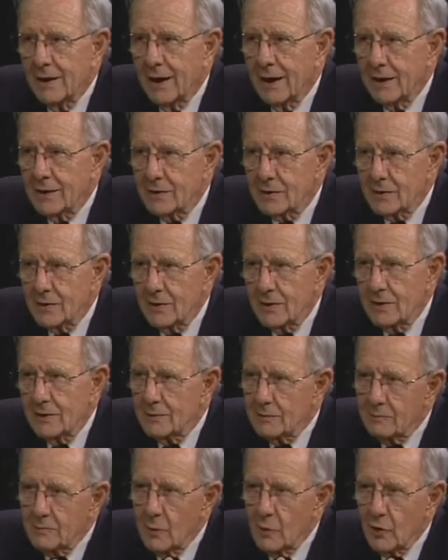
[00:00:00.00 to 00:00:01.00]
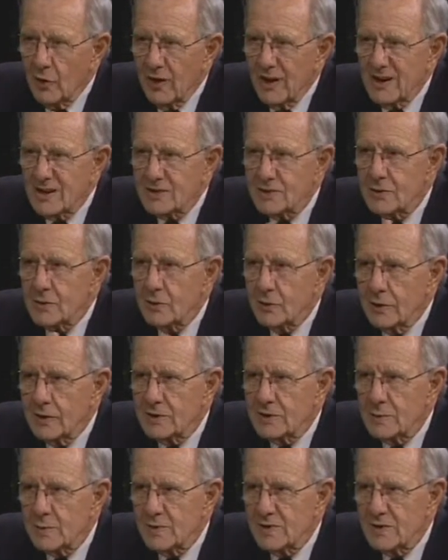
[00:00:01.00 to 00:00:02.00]
I more or less took
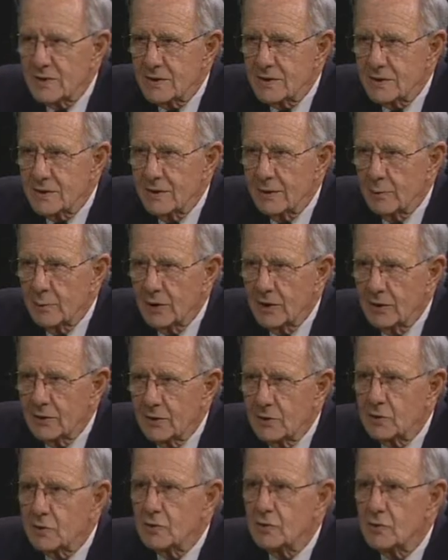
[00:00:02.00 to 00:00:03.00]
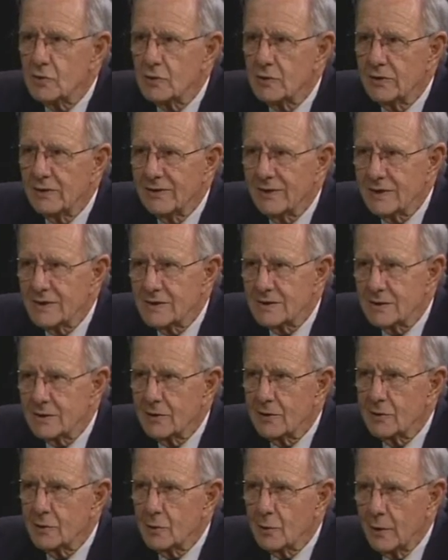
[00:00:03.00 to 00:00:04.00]
his position, but it took two of us
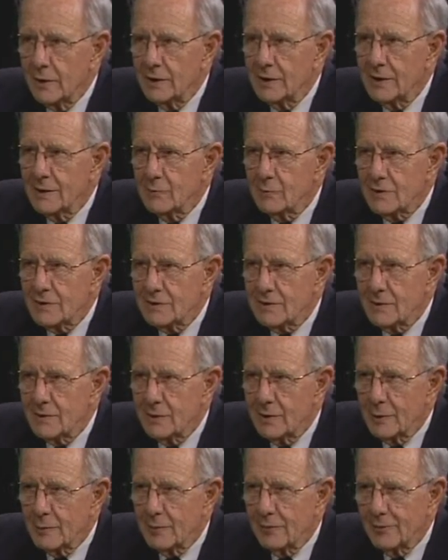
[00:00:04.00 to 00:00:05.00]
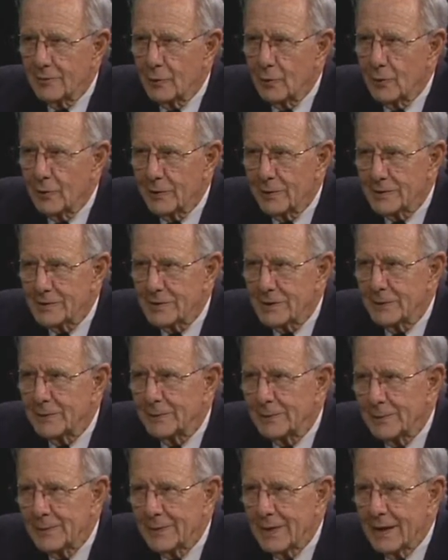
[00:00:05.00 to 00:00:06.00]
to do what he was doing before. So
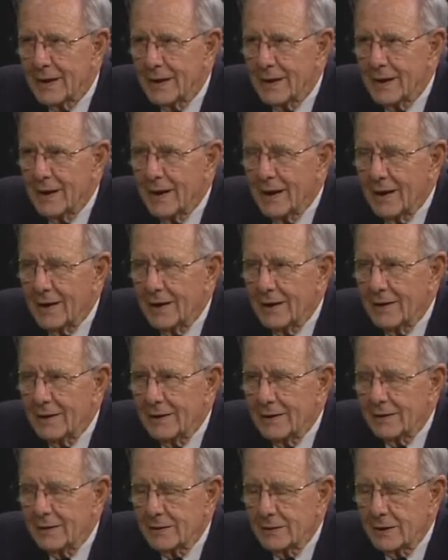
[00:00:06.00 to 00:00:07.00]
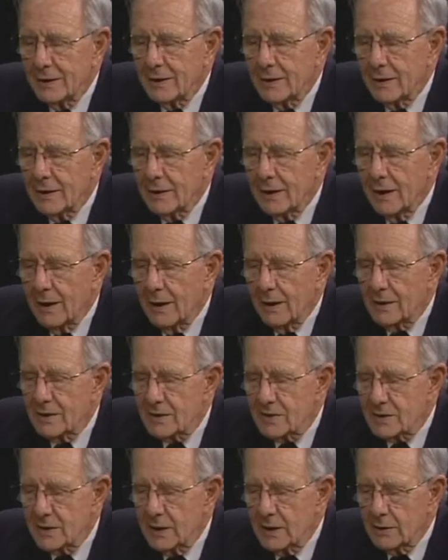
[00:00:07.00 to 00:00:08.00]
uh, then I, I
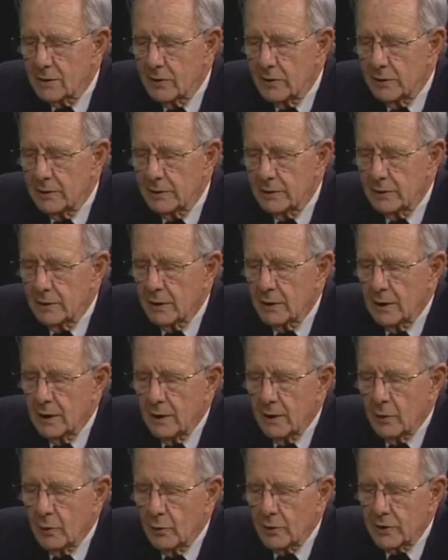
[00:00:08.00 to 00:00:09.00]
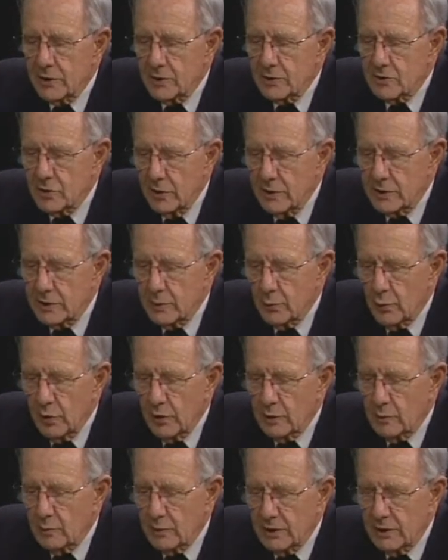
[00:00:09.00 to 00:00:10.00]
stayed on with a joint
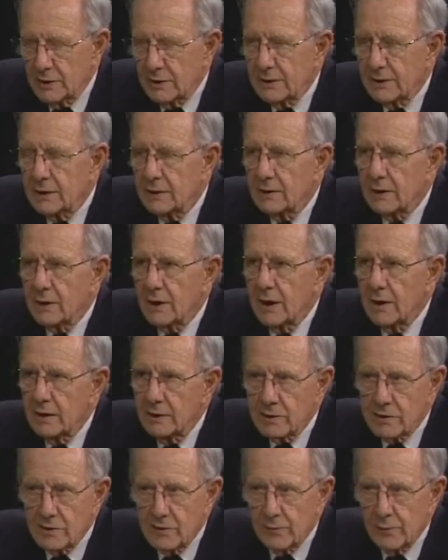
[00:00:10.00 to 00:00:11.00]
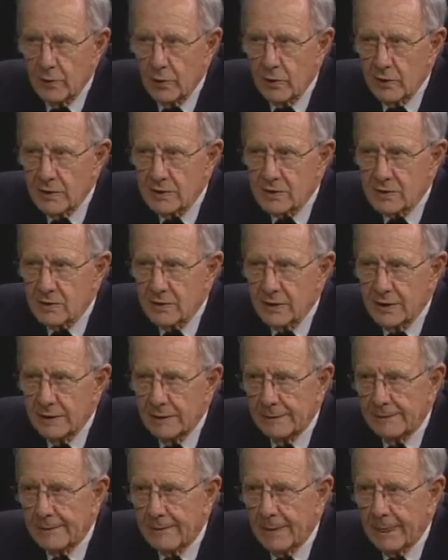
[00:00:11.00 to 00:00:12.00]
appointment in the College of Forestry,